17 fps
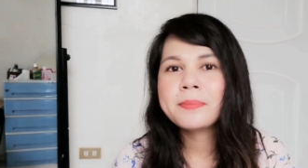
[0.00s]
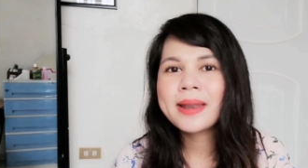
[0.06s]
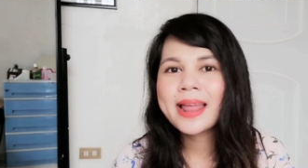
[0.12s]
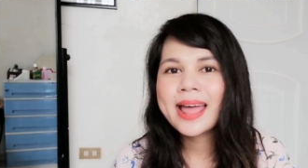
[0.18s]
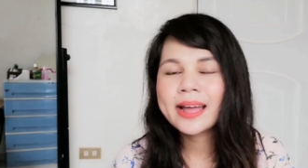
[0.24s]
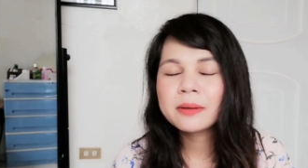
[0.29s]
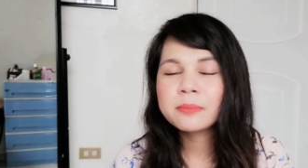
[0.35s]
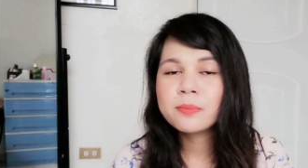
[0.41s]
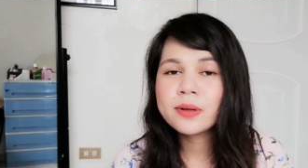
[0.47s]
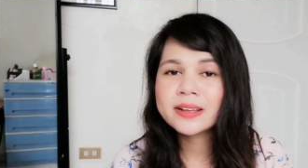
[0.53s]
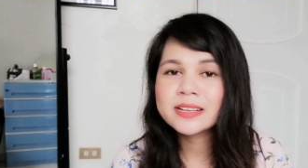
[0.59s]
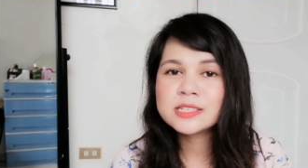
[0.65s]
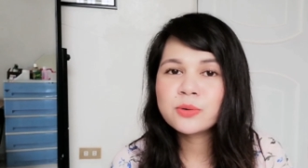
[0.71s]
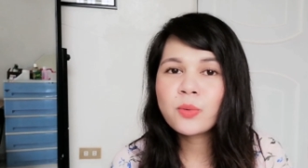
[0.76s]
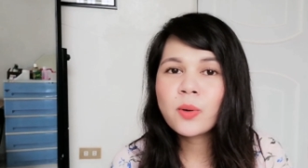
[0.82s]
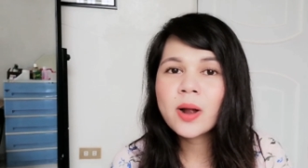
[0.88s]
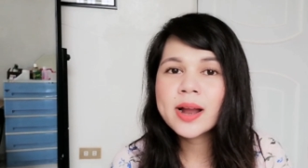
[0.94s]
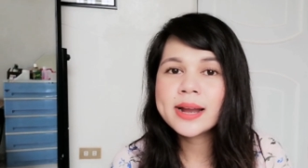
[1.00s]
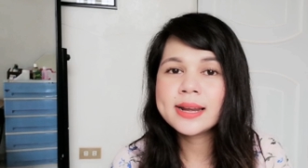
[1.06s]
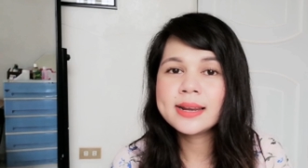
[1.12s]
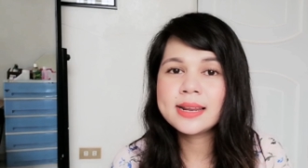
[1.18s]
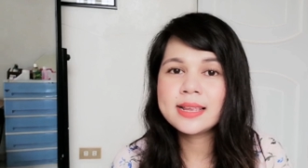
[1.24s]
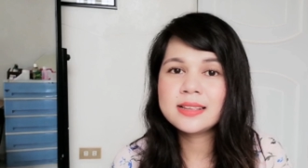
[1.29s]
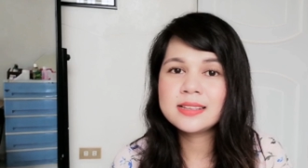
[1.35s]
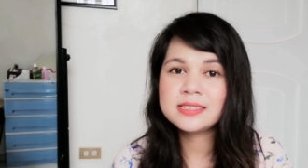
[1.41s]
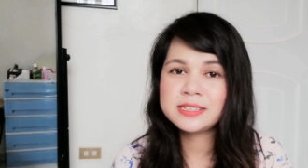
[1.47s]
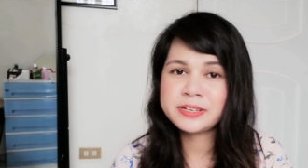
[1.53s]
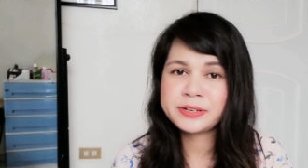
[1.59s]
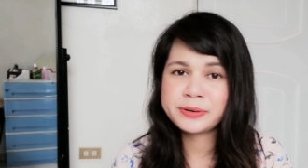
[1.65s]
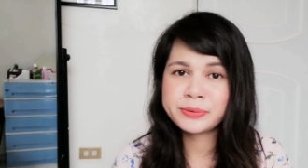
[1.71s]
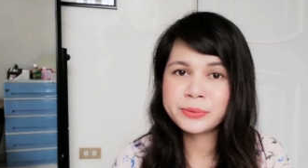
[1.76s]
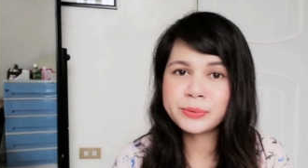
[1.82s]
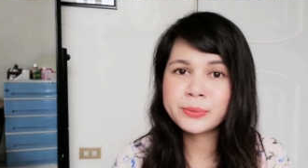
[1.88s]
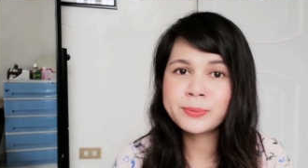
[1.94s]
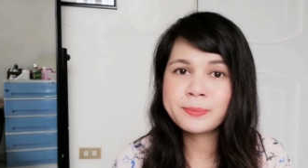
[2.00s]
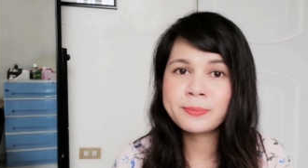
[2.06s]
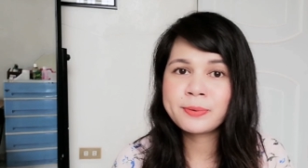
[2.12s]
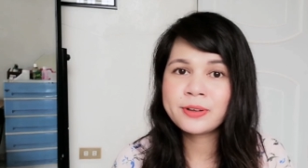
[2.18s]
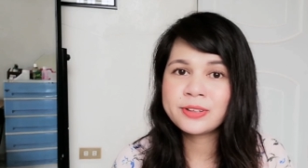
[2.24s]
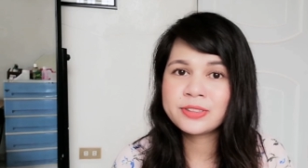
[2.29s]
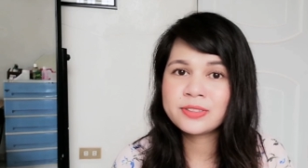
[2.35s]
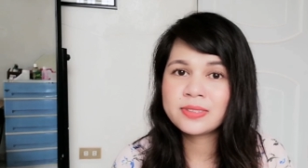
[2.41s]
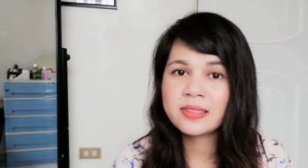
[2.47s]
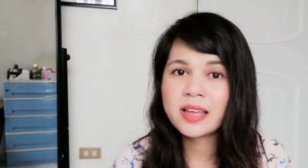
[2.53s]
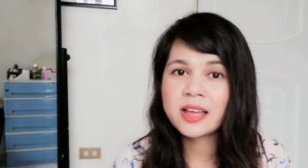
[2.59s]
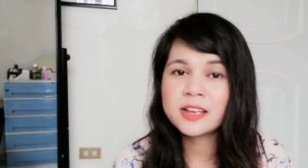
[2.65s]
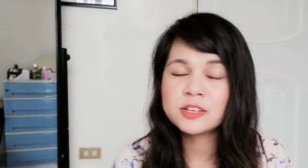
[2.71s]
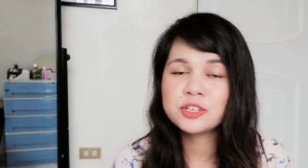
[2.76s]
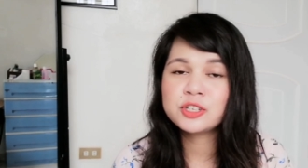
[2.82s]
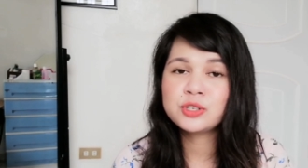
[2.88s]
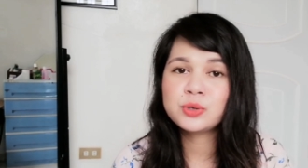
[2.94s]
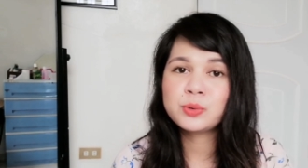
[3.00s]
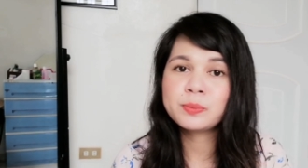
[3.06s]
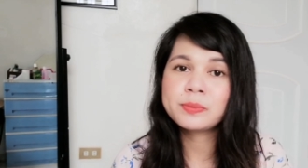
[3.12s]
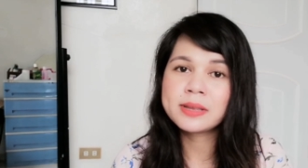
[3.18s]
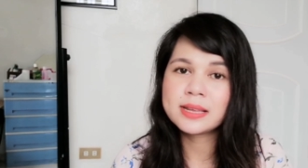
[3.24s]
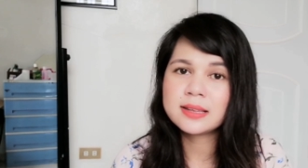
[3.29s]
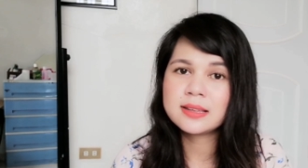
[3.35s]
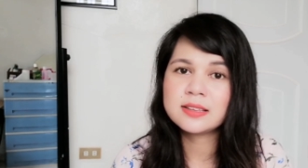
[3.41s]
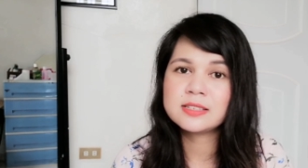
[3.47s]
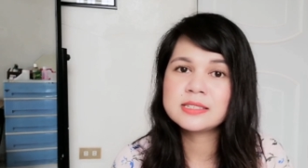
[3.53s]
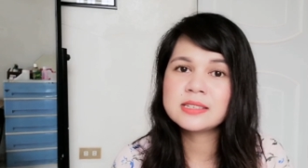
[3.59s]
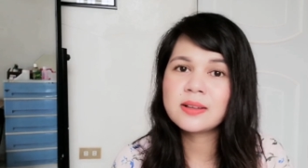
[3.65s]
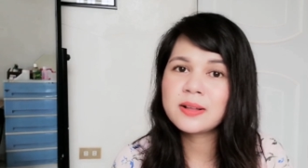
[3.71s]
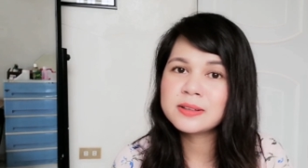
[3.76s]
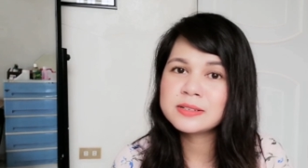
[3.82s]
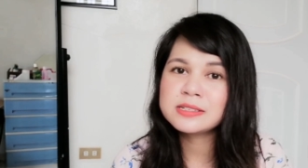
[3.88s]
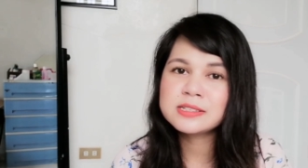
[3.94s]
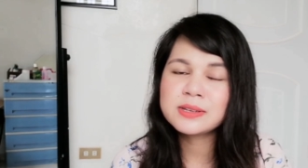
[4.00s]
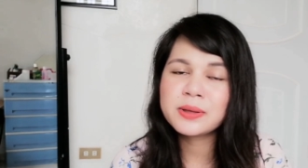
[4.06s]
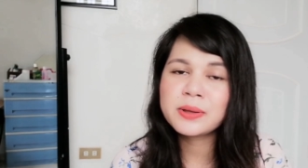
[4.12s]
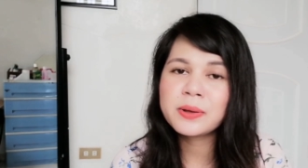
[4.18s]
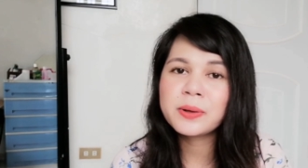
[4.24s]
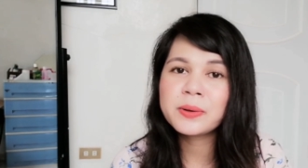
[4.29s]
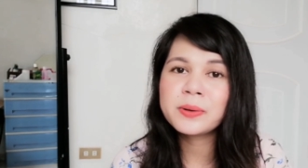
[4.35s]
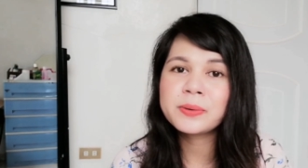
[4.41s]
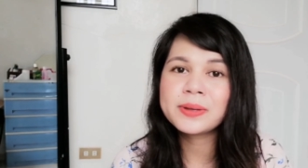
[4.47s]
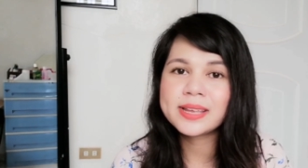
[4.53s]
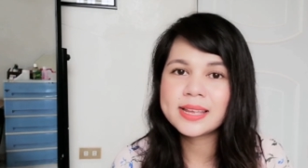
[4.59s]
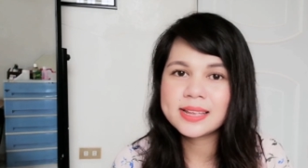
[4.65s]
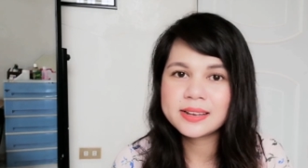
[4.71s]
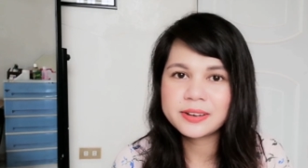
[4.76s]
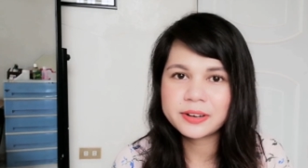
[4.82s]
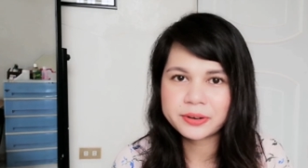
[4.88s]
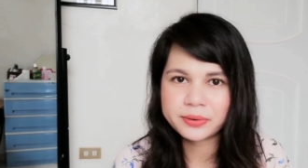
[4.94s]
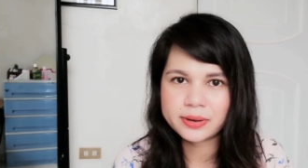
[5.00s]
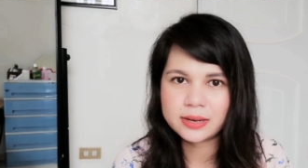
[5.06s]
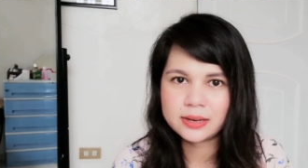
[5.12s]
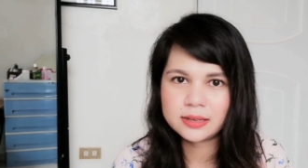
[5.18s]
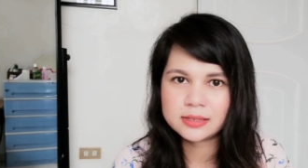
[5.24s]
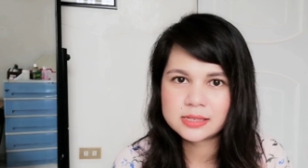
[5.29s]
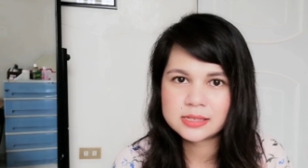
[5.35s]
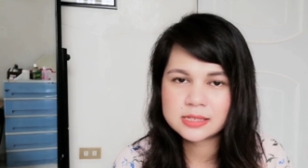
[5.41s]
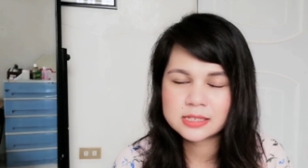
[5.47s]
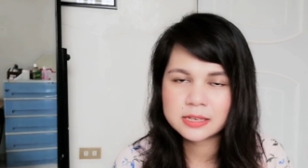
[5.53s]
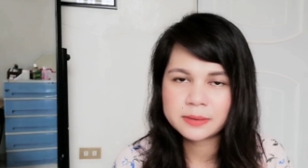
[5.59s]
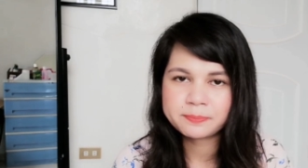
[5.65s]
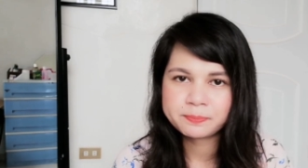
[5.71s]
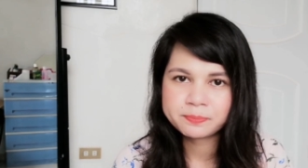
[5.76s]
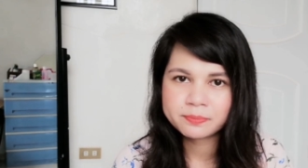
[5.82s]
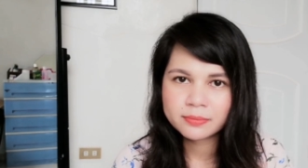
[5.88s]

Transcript: Black box warning, serum potassium is also increased.